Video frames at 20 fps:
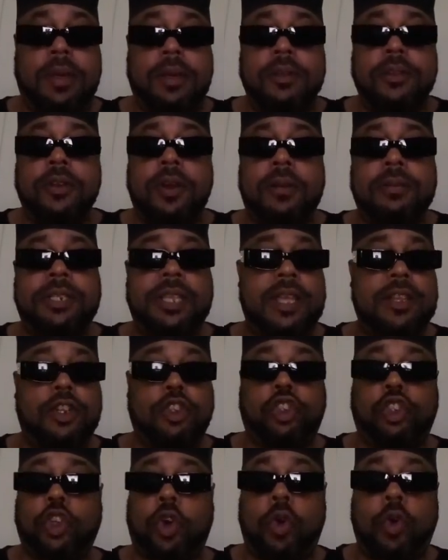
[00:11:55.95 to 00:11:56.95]
You know what I'm saying? The
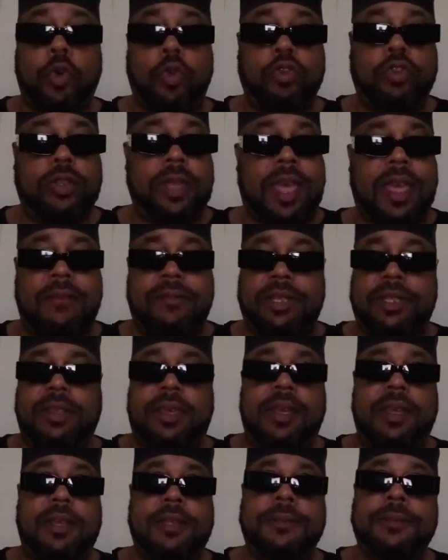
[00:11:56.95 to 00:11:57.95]
soles,
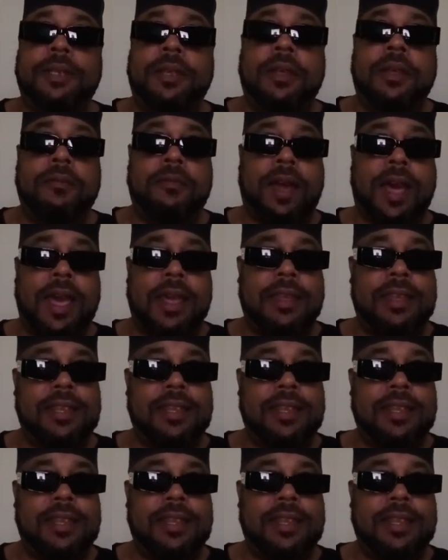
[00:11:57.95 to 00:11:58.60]
everything, right?